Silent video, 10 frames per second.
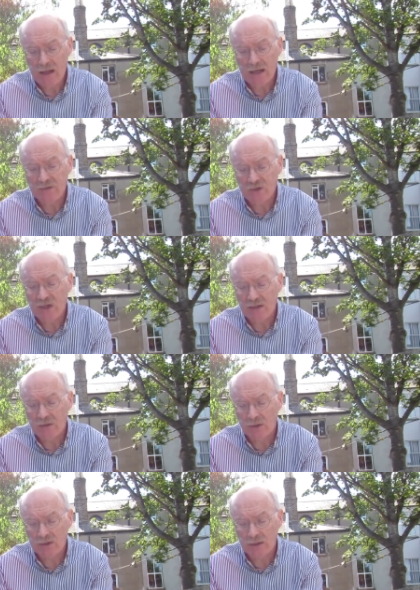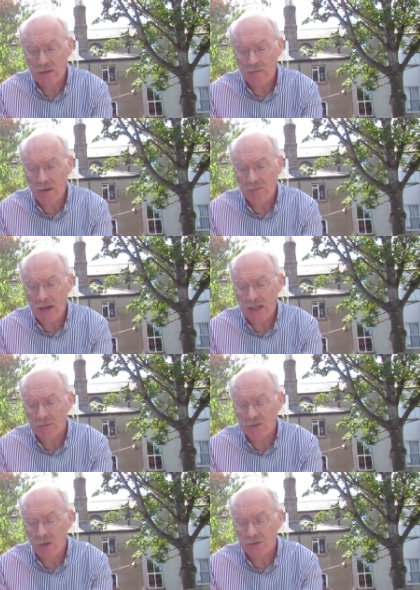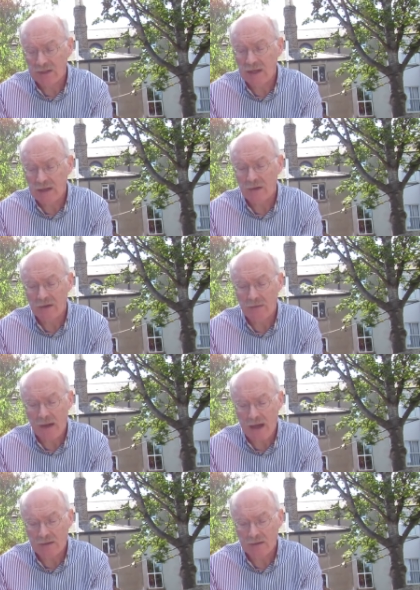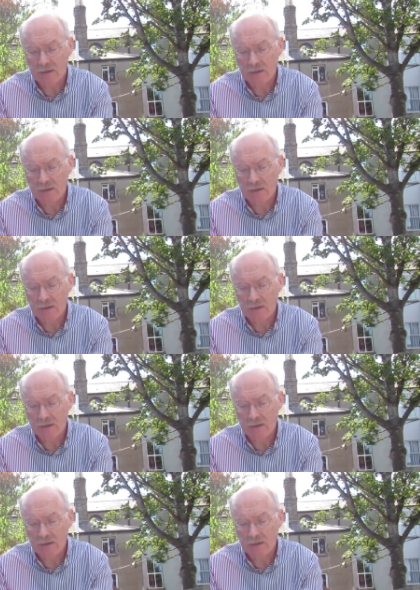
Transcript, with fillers: And if she did nothing, Brent Packham was going to kill another man.